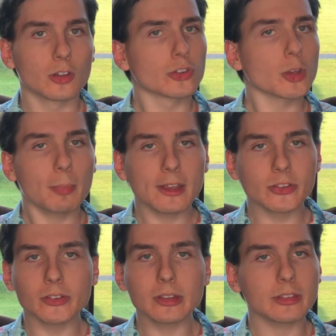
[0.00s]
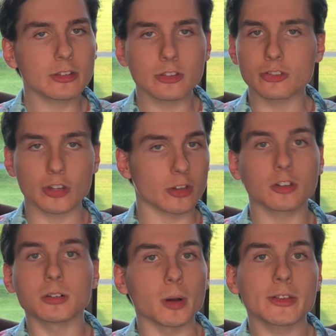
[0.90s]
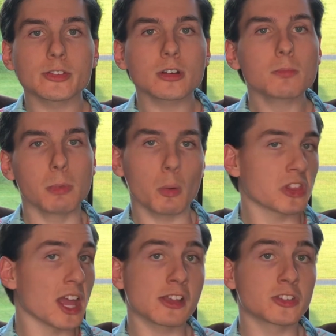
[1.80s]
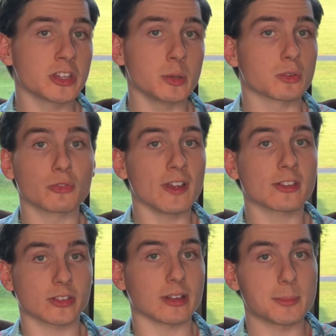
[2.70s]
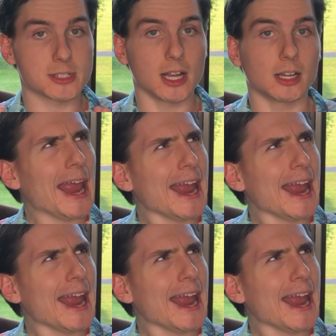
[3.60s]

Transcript: So basically, this is just Cloyster, but with Execute's face slapped on.